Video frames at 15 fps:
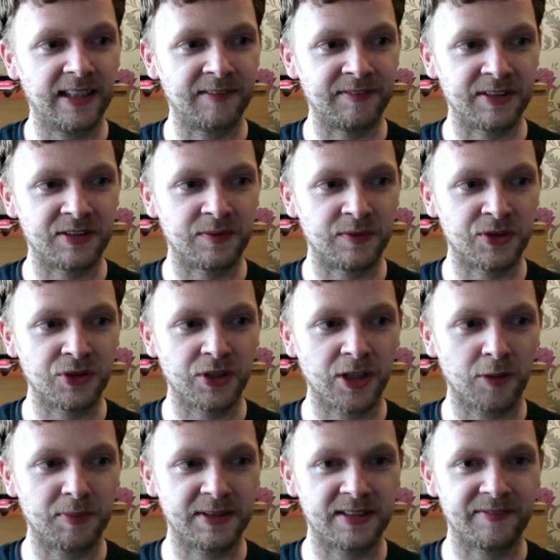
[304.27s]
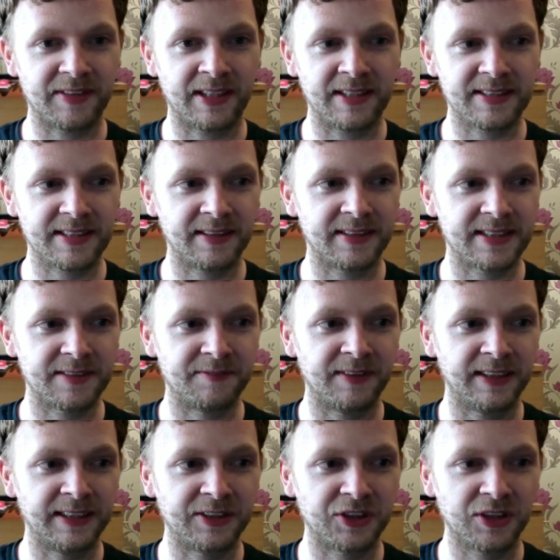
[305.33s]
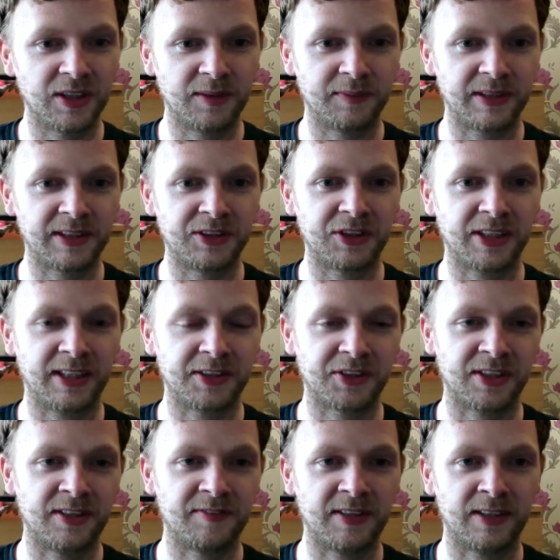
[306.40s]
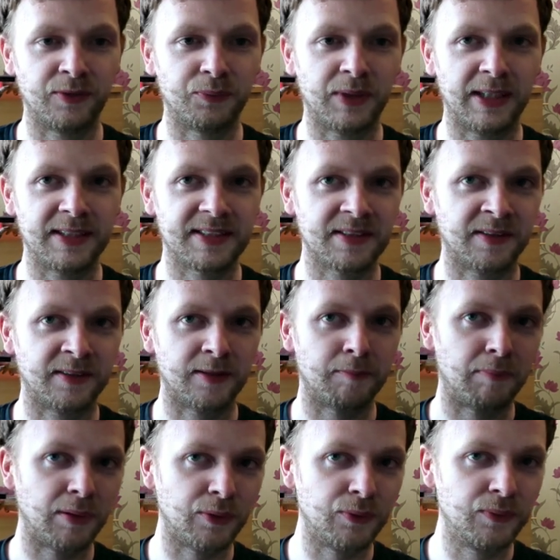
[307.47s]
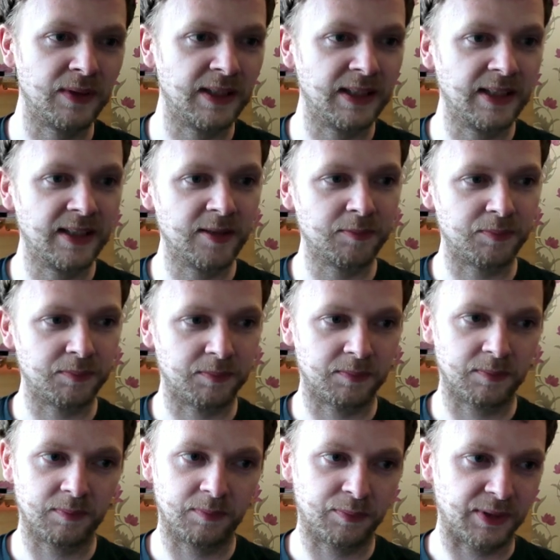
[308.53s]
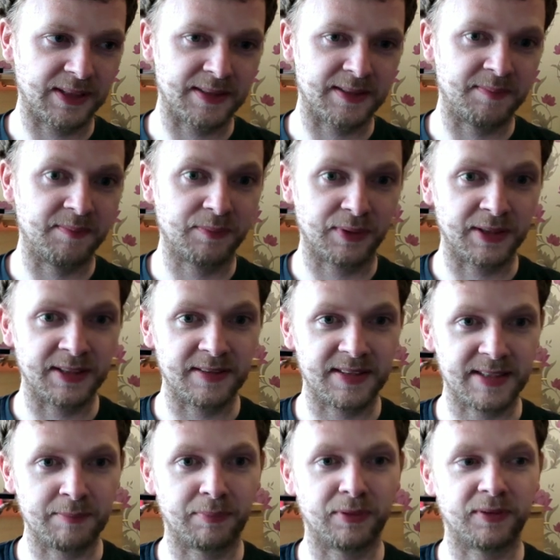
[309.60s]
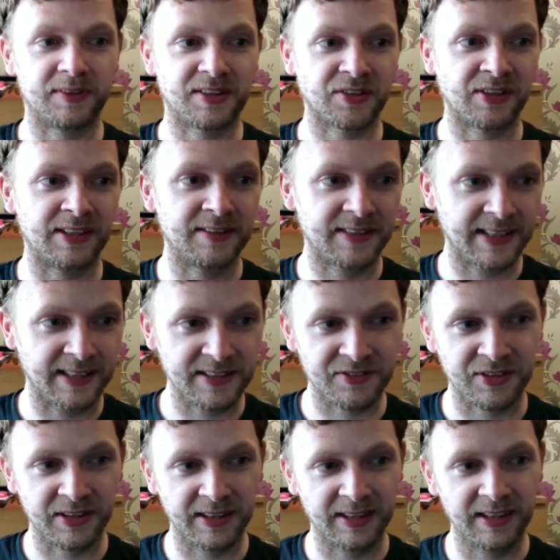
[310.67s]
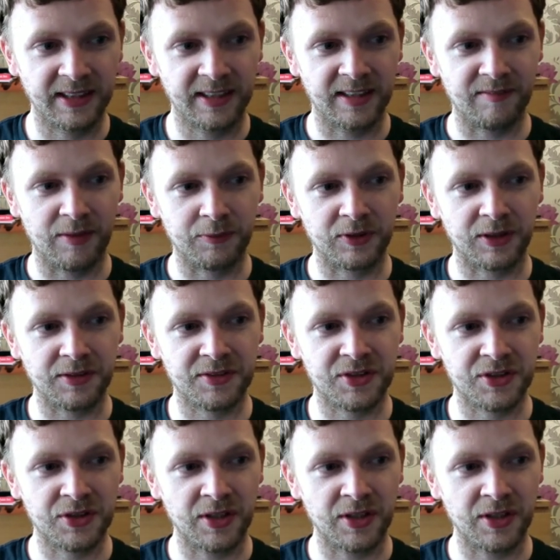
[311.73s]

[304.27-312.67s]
and then 2 copies of Isolated Village, what can charge either a white or a blue. Pretty simple terrain cards really. And then we've got